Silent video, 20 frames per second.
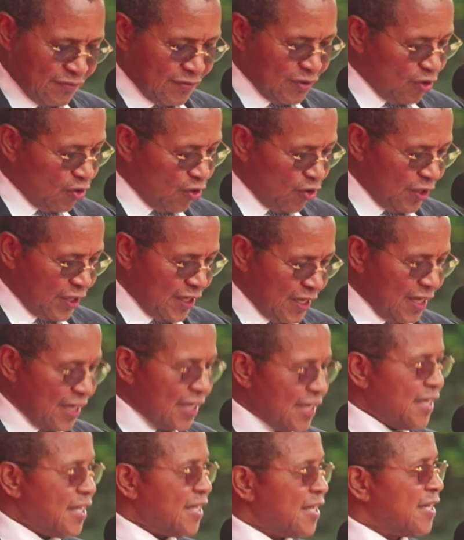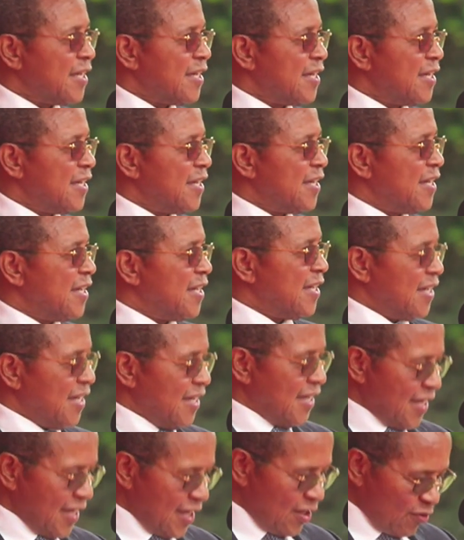cordially,
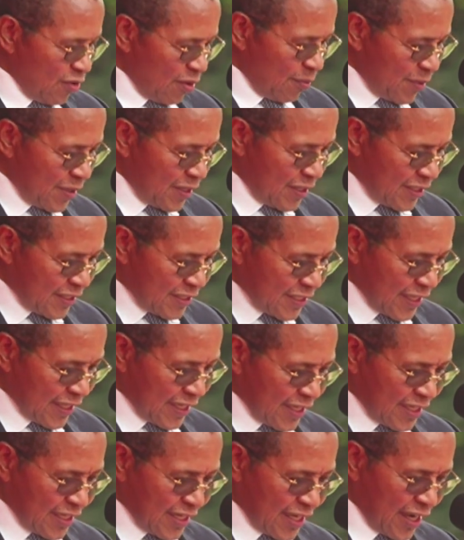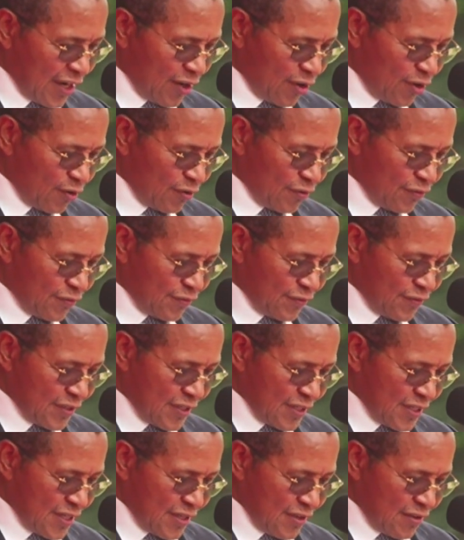and we are being taken care of
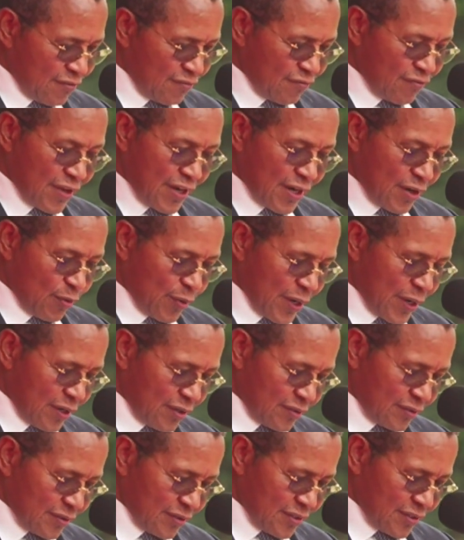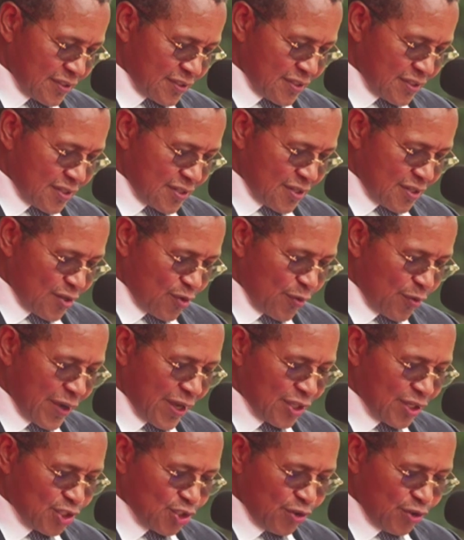very well. We are
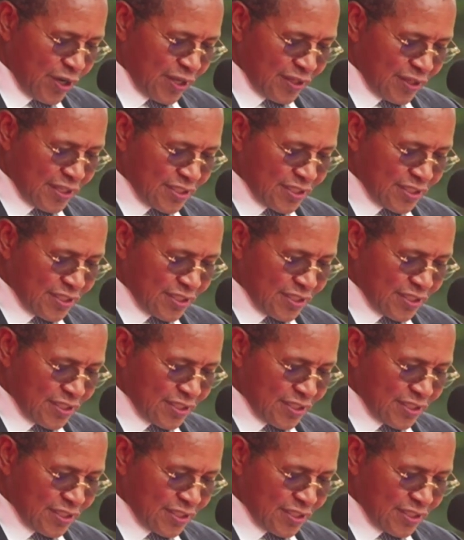enjoying the